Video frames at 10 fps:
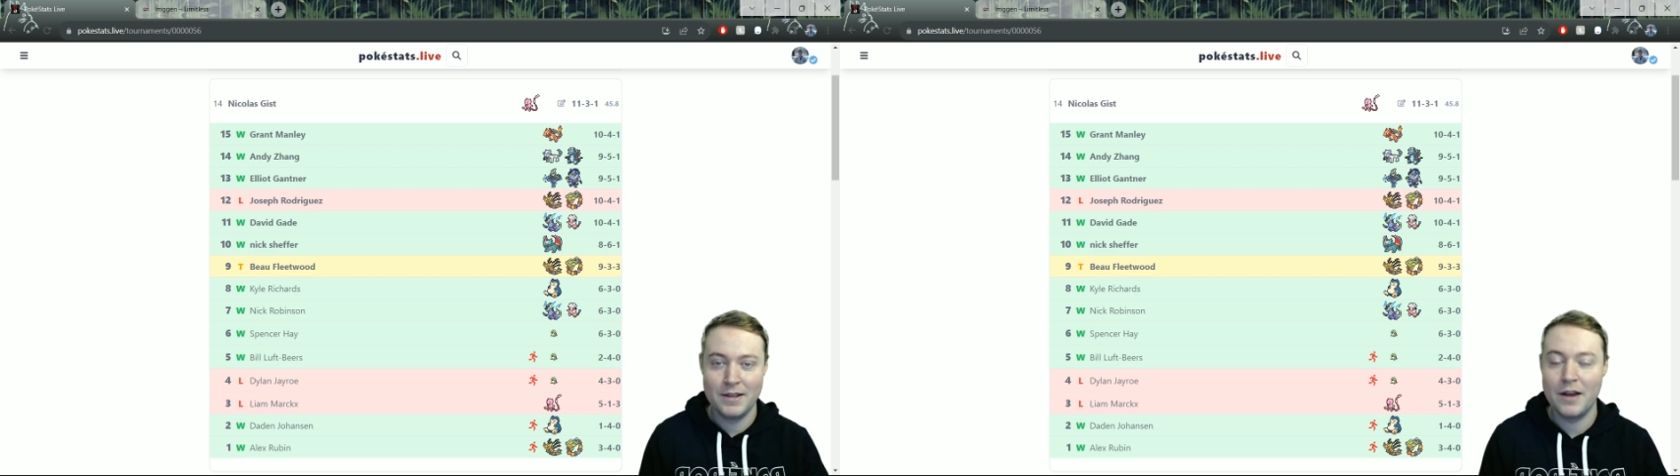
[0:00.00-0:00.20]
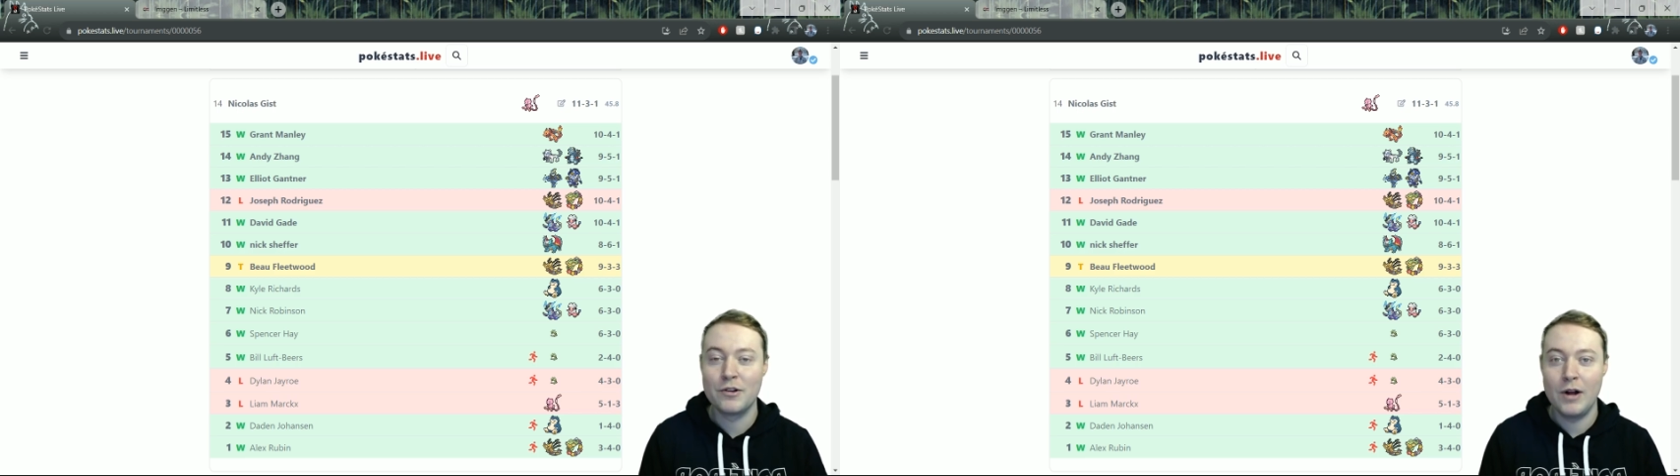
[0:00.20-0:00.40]

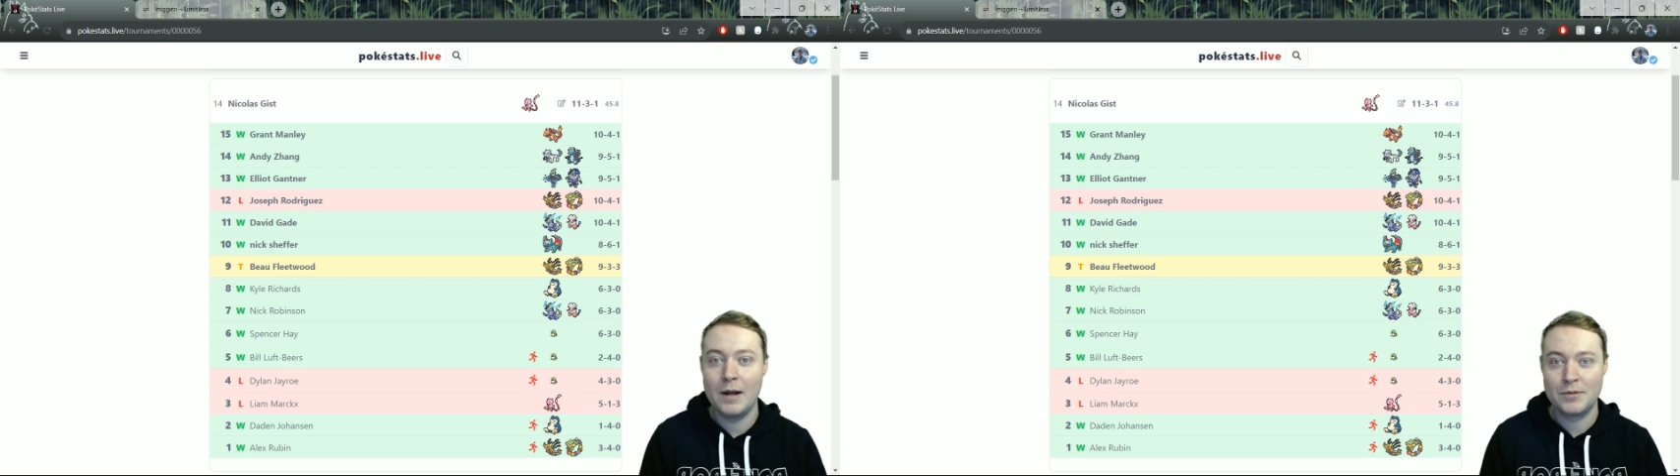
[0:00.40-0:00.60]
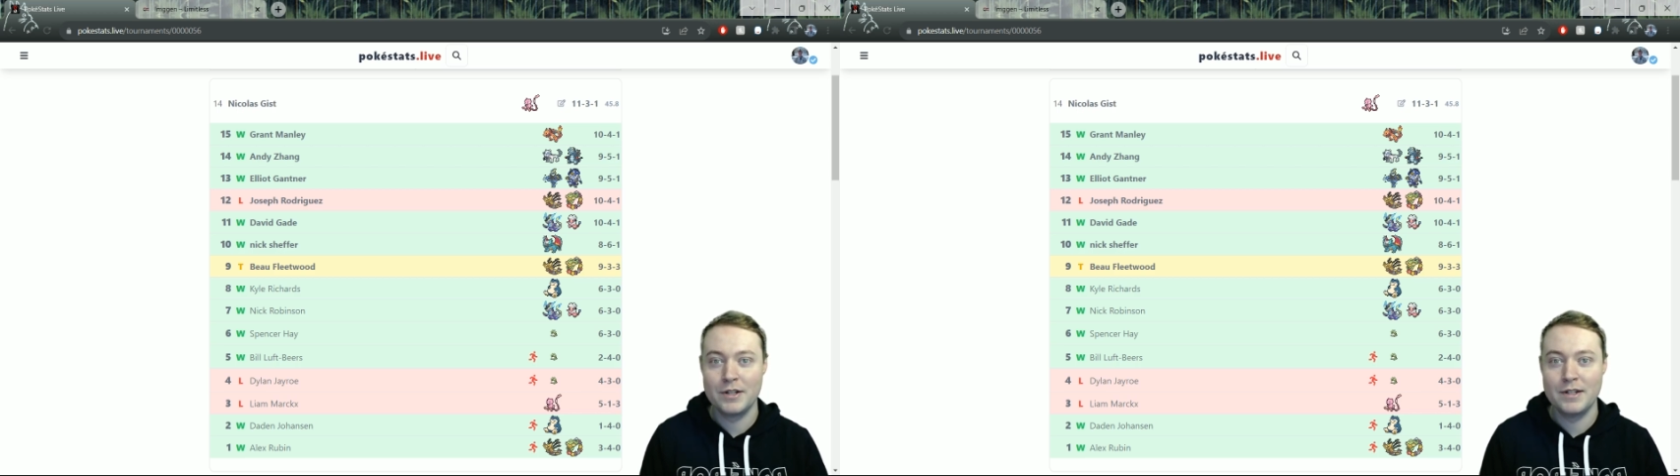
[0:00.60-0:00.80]
The other
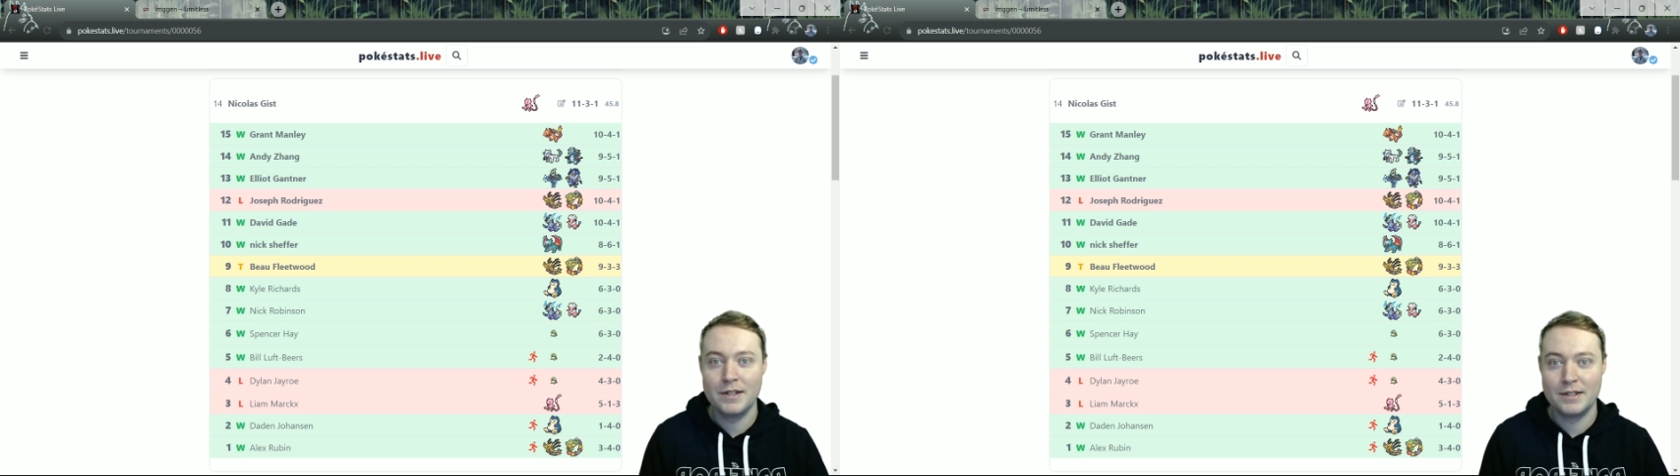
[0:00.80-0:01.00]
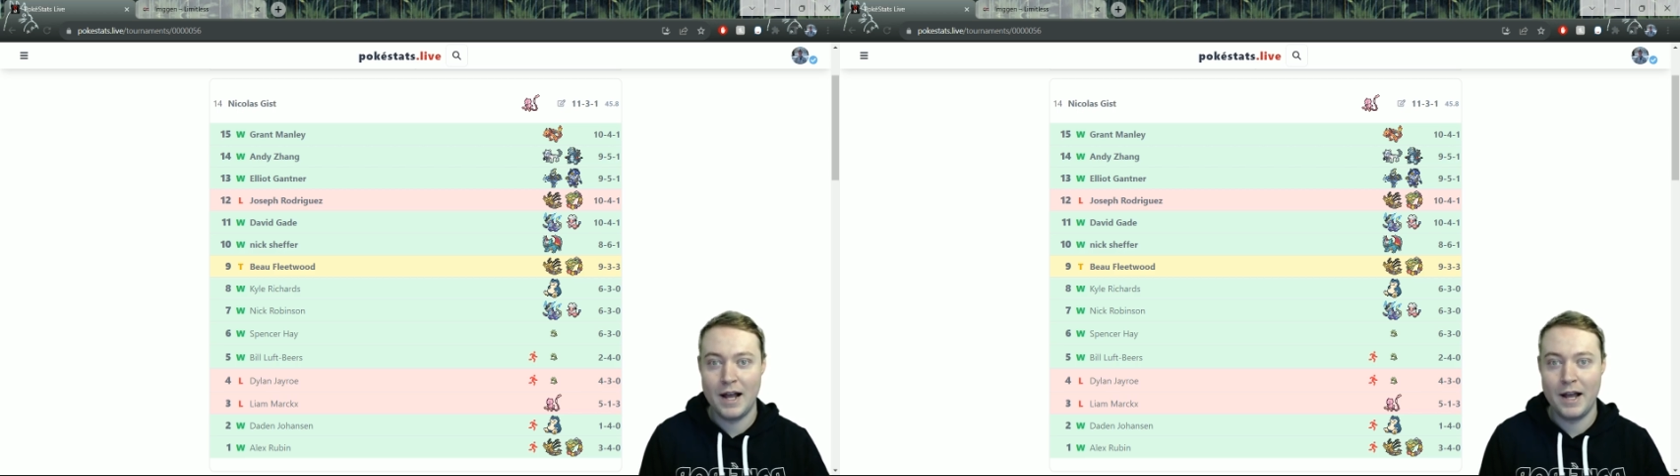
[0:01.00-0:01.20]
option
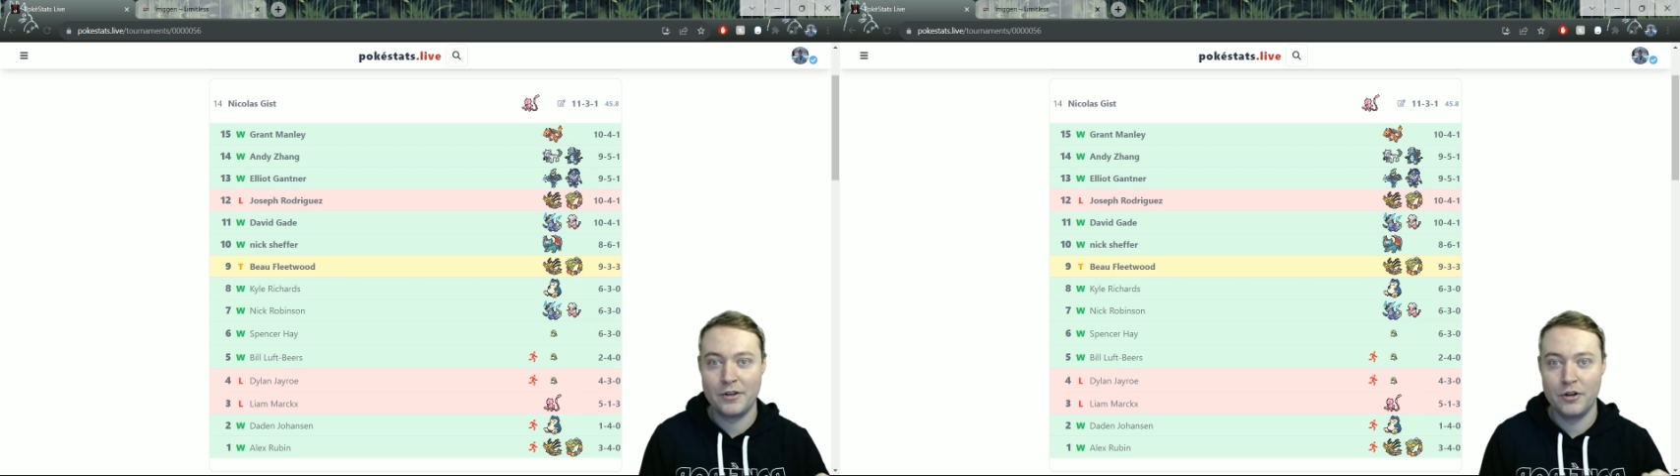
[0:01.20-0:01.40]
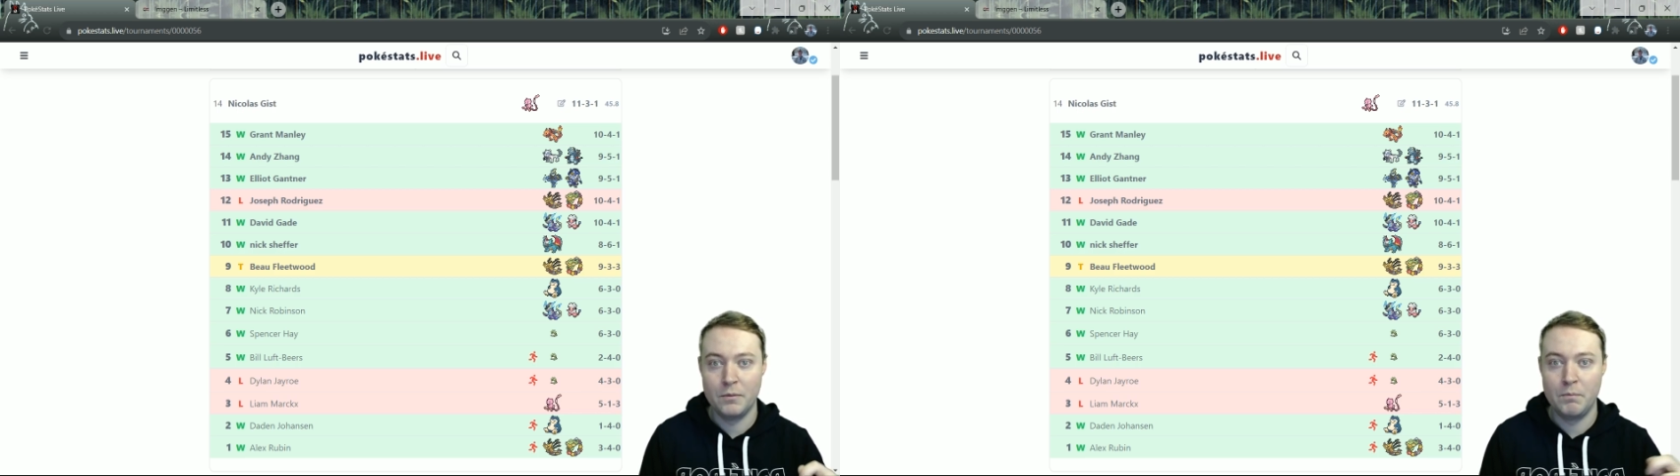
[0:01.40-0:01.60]
is I
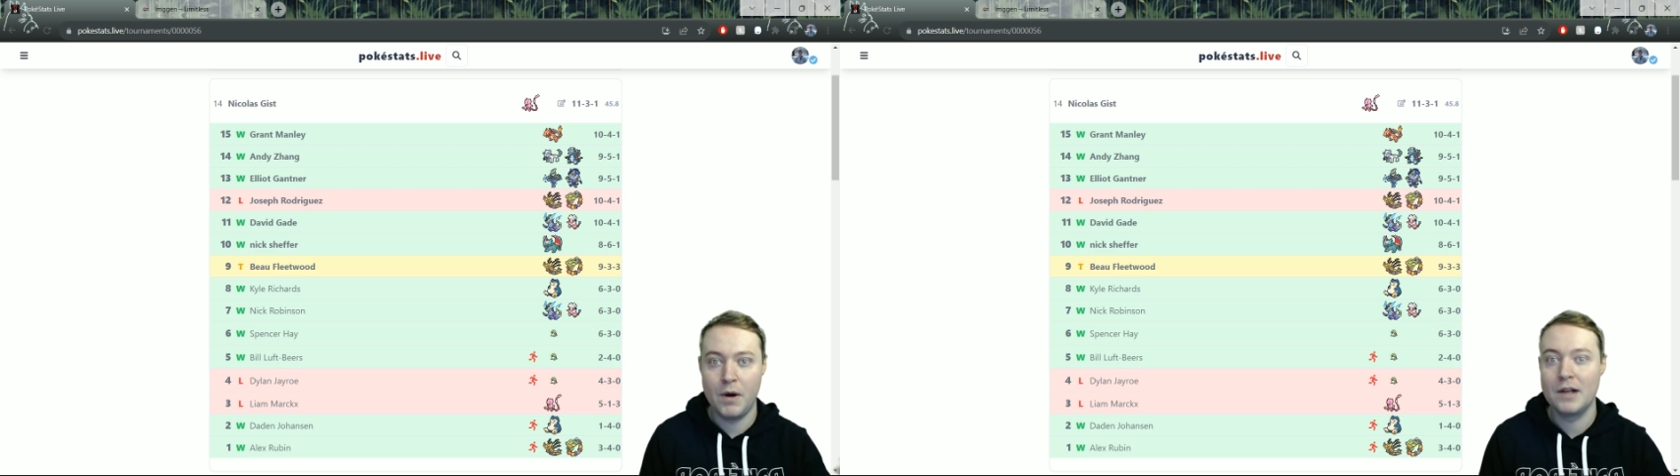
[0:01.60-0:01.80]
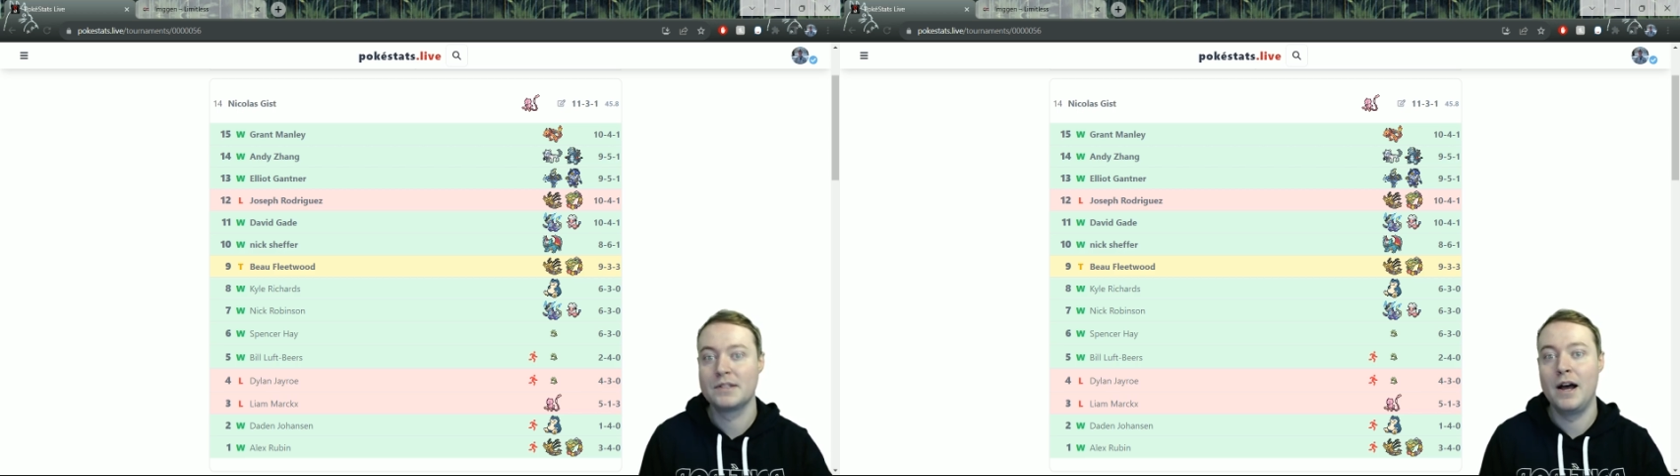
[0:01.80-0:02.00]
could
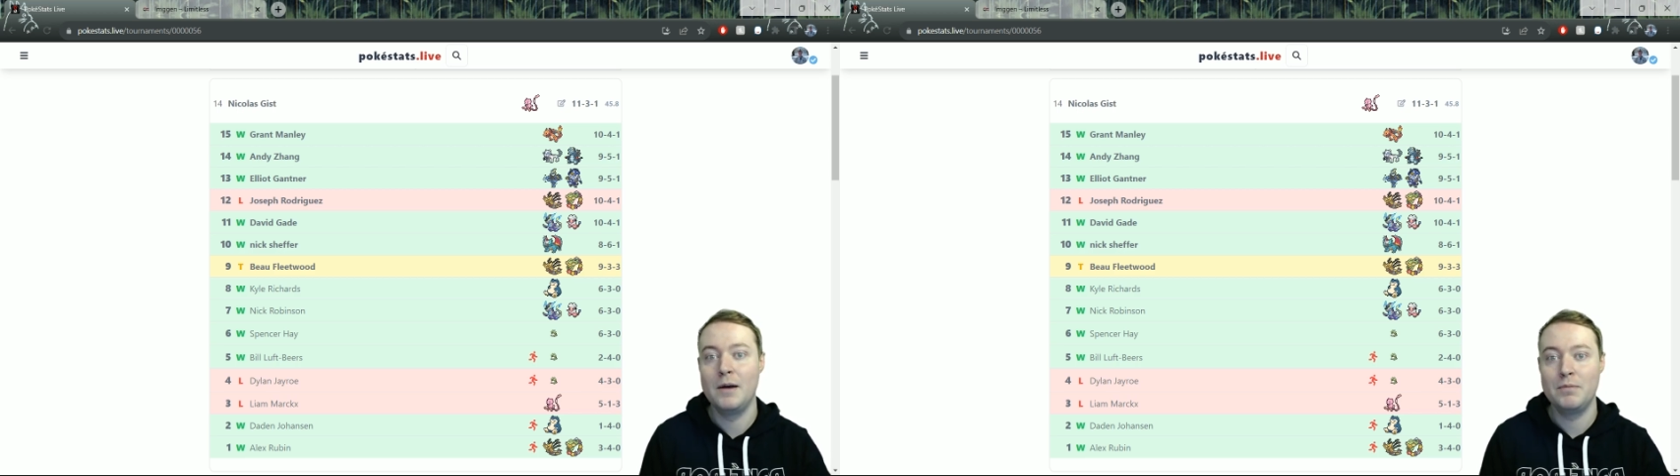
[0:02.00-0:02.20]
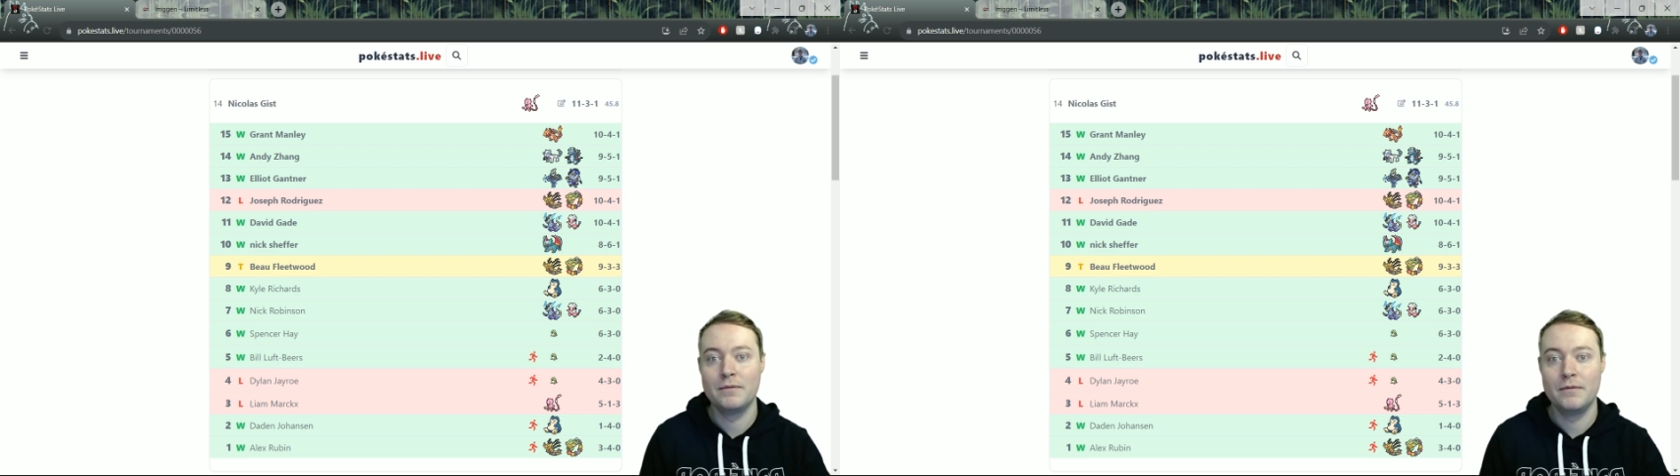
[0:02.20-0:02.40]
boss
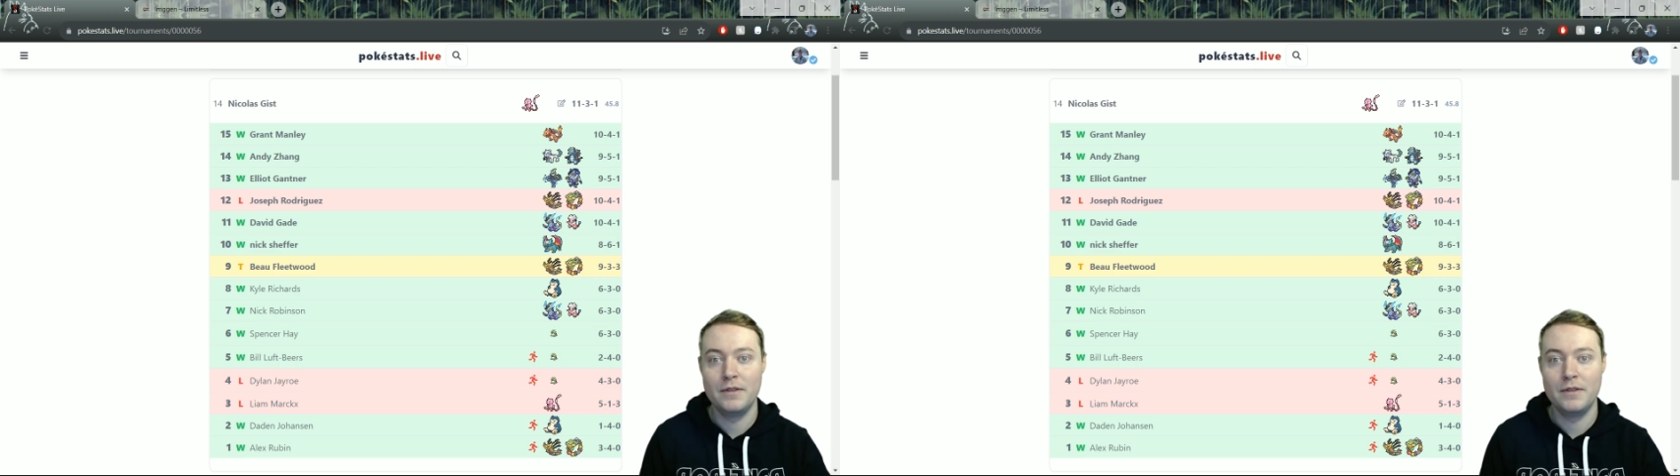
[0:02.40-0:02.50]
up